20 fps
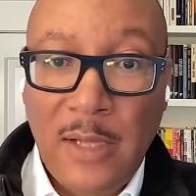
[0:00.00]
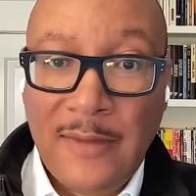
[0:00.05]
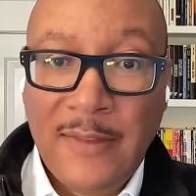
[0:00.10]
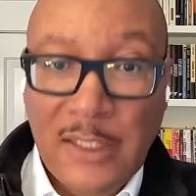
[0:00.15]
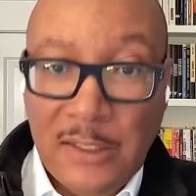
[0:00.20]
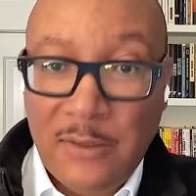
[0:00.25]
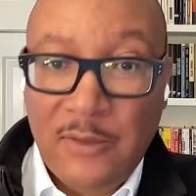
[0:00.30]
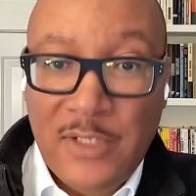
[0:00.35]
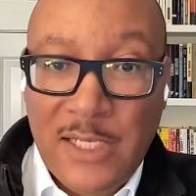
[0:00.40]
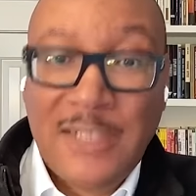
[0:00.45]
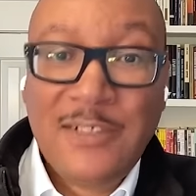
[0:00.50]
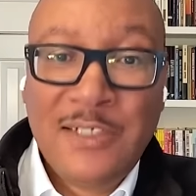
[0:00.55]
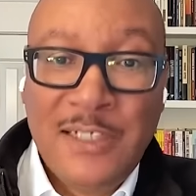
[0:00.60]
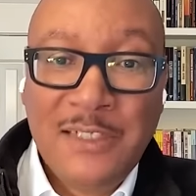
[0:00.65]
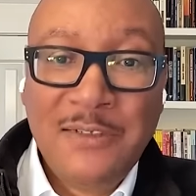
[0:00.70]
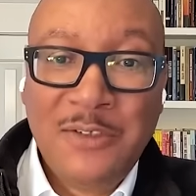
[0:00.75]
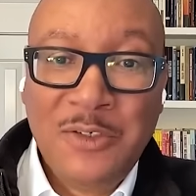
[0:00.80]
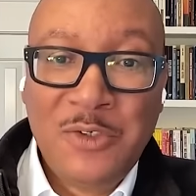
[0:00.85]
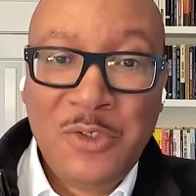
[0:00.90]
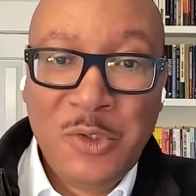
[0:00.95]
I think the just
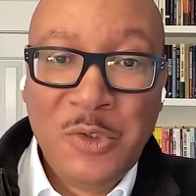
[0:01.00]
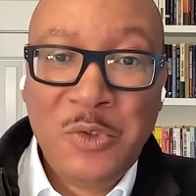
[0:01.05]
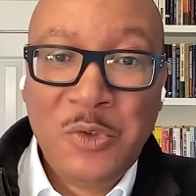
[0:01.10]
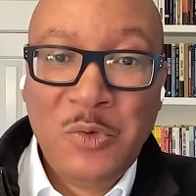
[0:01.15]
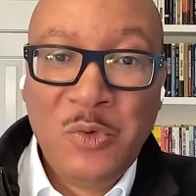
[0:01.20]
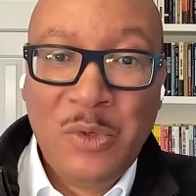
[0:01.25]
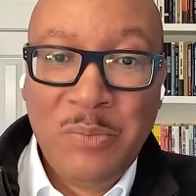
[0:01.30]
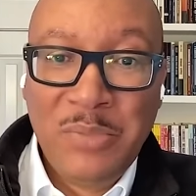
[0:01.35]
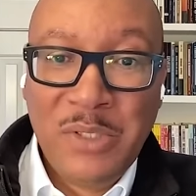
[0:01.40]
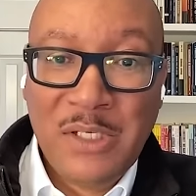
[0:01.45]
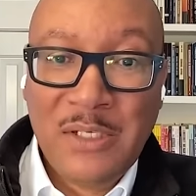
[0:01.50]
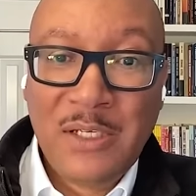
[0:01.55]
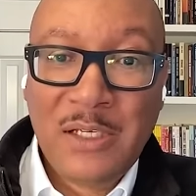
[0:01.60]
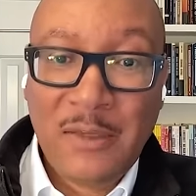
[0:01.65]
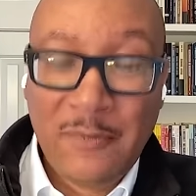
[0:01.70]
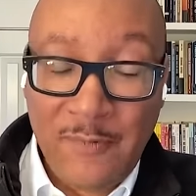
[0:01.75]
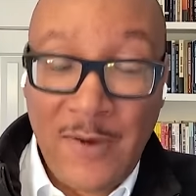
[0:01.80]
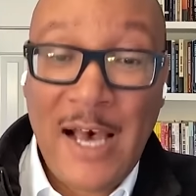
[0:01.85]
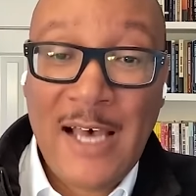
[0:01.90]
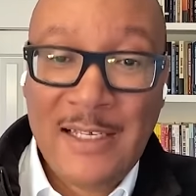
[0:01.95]
thing to do would be to
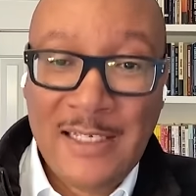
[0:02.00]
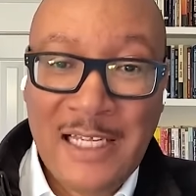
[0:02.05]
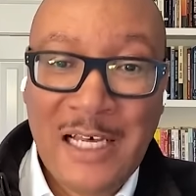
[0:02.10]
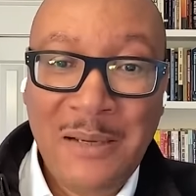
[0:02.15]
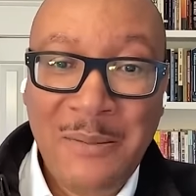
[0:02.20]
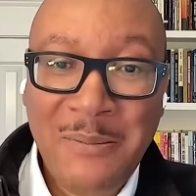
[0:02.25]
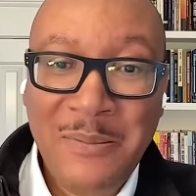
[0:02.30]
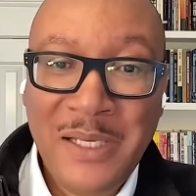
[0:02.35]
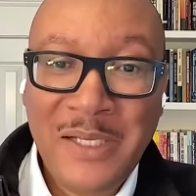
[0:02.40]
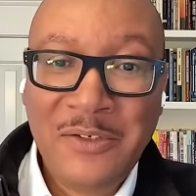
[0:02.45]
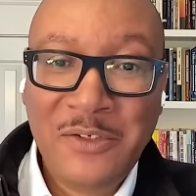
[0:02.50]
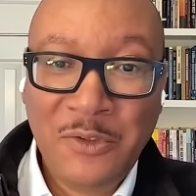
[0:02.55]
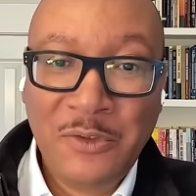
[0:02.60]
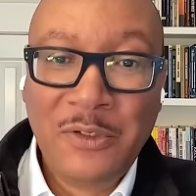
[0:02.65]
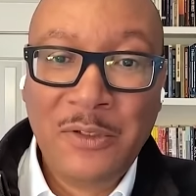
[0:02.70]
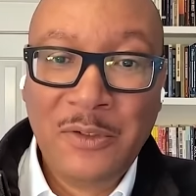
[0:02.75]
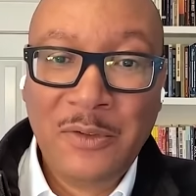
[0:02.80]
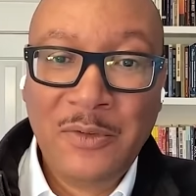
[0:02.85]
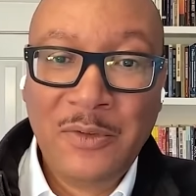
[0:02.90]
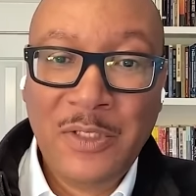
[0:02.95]
confine them until
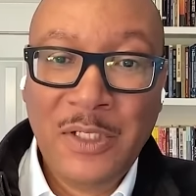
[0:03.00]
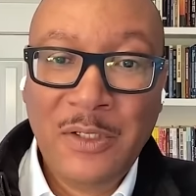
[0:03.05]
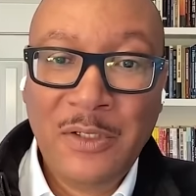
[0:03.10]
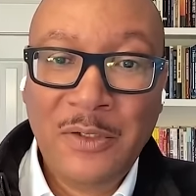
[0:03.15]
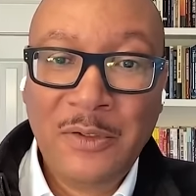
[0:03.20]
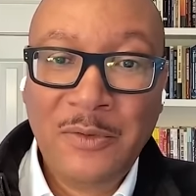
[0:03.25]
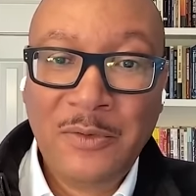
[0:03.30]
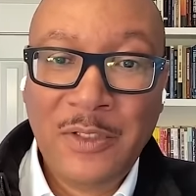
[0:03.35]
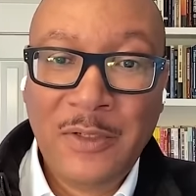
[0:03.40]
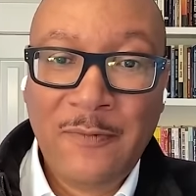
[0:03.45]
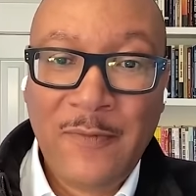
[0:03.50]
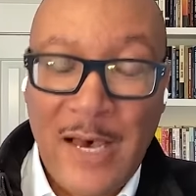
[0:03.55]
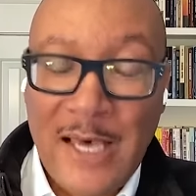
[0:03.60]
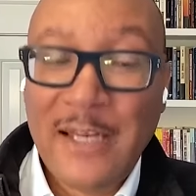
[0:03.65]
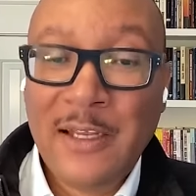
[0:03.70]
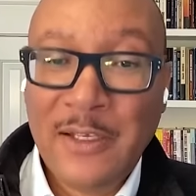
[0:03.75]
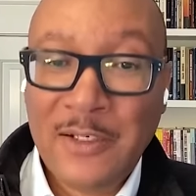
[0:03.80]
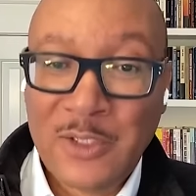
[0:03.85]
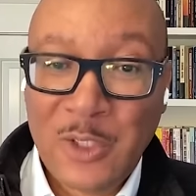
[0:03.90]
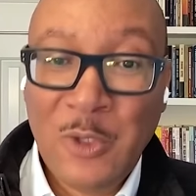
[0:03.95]
the the the
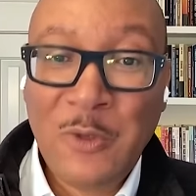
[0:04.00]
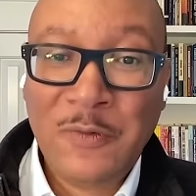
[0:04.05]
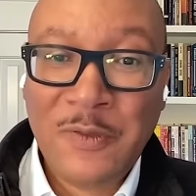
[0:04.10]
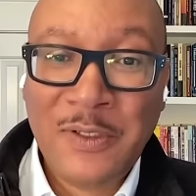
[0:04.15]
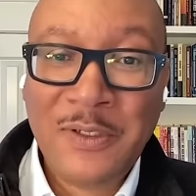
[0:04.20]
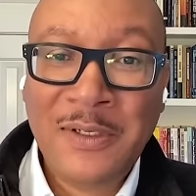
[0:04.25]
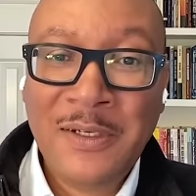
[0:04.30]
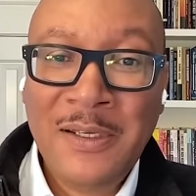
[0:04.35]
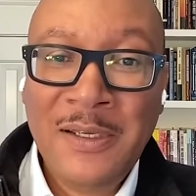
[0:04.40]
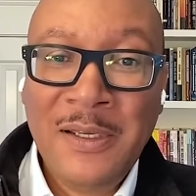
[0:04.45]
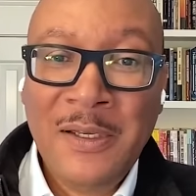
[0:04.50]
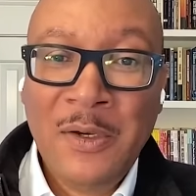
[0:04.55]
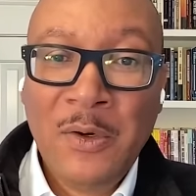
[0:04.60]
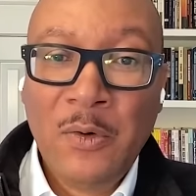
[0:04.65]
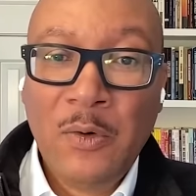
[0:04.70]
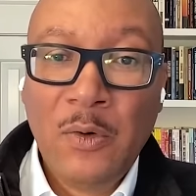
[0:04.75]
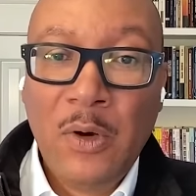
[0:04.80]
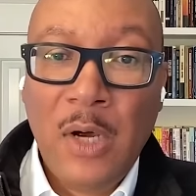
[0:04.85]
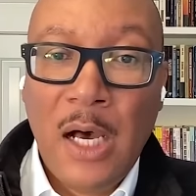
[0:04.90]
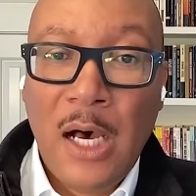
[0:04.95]
fighting is over,
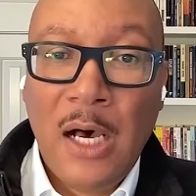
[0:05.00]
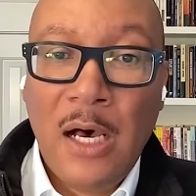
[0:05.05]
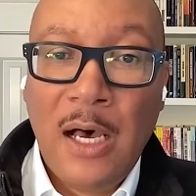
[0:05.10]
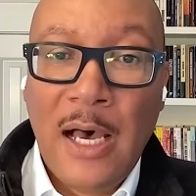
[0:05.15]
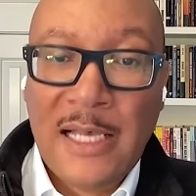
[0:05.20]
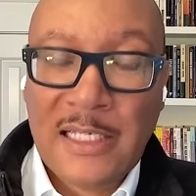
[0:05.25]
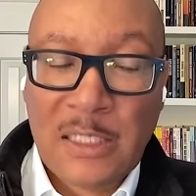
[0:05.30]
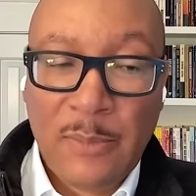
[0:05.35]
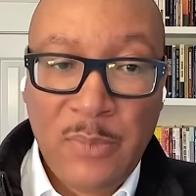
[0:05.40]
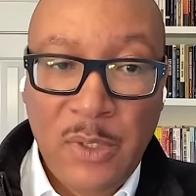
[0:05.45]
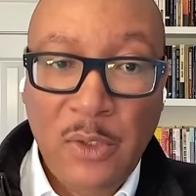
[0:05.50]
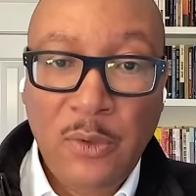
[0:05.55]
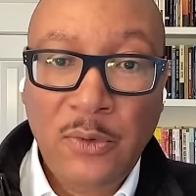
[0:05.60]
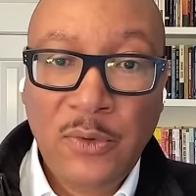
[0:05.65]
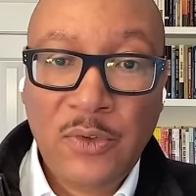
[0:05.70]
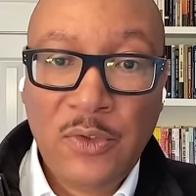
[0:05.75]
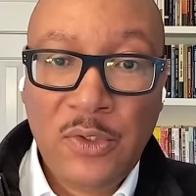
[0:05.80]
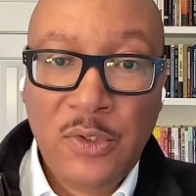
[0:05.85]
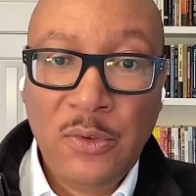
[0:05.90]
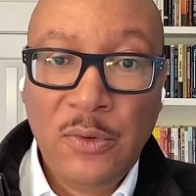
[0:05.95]
uh, as
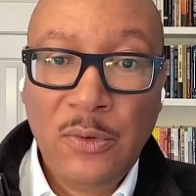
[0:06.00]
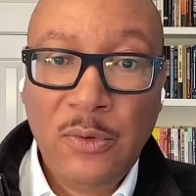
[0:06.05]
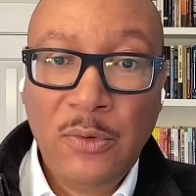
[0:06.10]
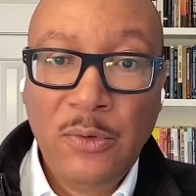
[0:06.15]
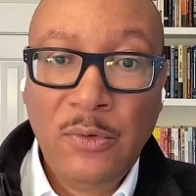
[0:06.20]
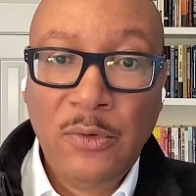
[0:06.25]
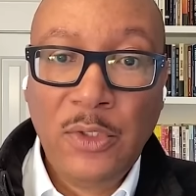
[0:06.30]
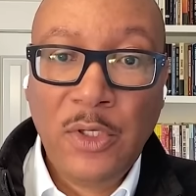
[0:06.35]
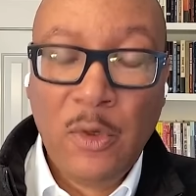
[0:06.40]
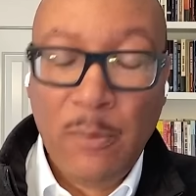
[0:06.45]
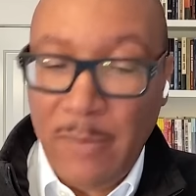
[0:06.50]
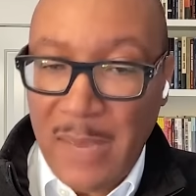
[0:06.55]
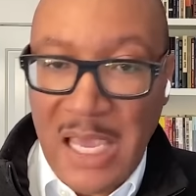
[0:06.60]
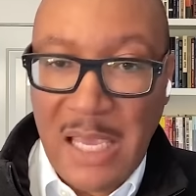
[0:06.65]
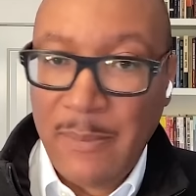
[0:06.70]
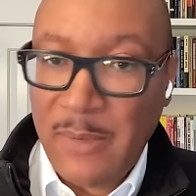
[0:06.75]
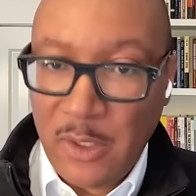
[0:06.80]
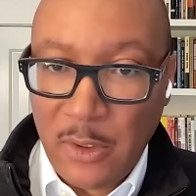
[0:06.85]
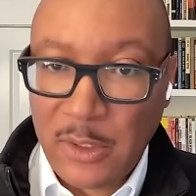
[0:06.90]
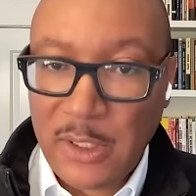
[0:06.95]
opposed to you know
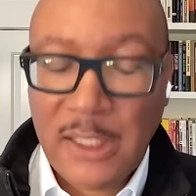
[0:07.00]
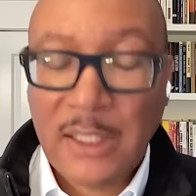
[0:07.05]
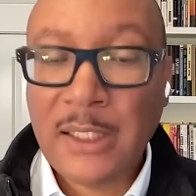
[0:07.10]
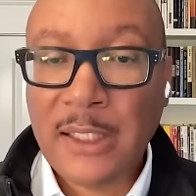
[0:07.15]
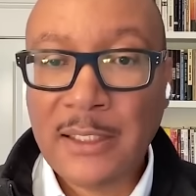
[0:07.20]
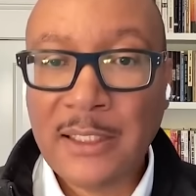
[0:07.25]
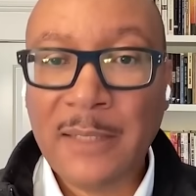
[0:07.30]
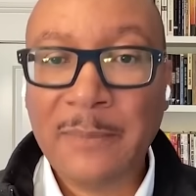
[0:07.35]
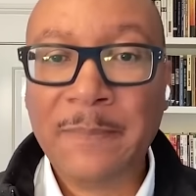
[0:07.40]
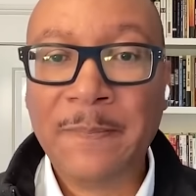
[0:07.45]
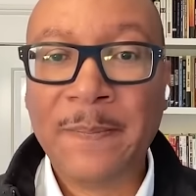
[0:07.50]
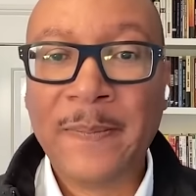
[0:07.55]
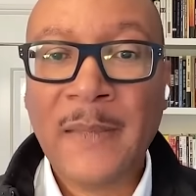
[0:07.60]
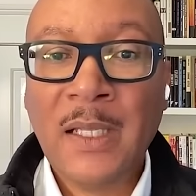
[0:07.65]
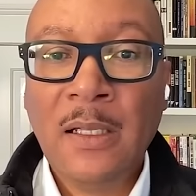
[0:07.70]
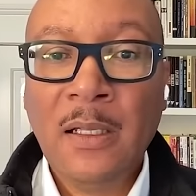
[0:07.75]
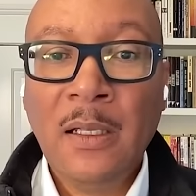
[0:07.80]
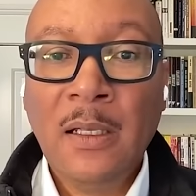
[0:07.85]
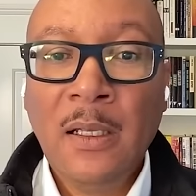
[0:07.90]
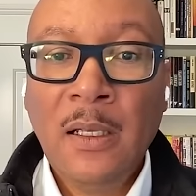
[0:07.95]
maiming or killing them.
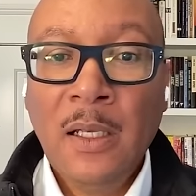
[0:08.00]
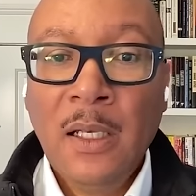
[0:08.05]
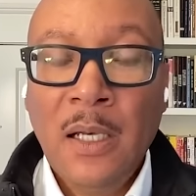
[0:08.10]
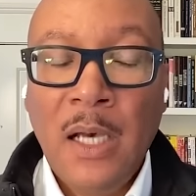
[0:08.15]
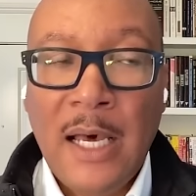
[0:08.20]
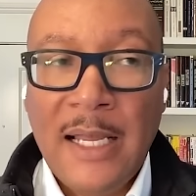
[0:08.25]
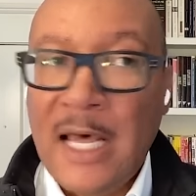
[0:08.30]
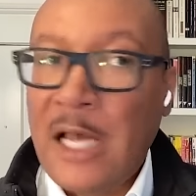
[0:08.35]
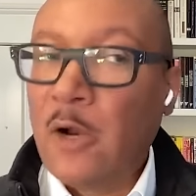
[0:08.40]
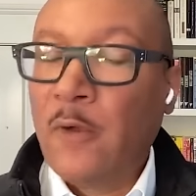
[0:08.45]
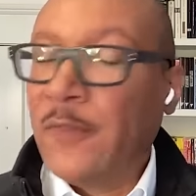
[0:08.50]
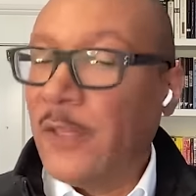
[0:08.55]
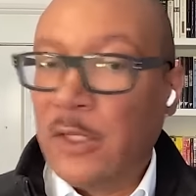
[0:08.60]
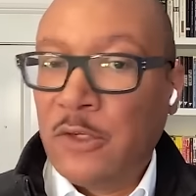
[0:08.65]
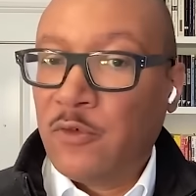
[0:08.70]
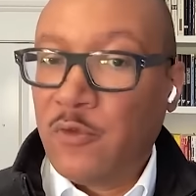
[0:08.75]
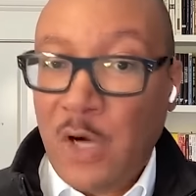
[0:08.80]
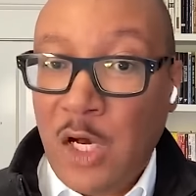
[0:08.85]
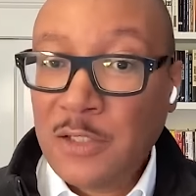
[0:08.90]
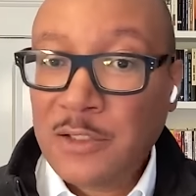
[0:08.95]
And I don't think
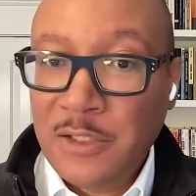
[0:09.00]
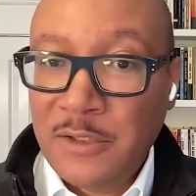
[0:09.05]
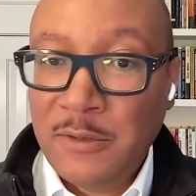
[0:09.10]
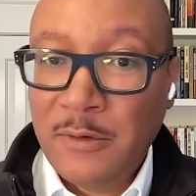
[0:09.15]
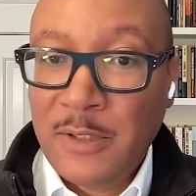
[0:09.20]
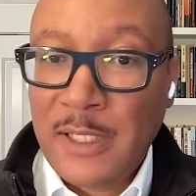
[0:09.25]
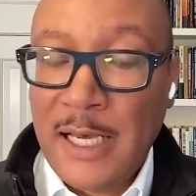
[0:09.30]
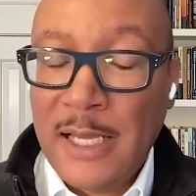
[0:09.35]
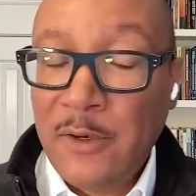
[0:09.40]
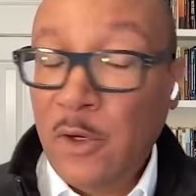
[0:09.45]
it's wrong to do that.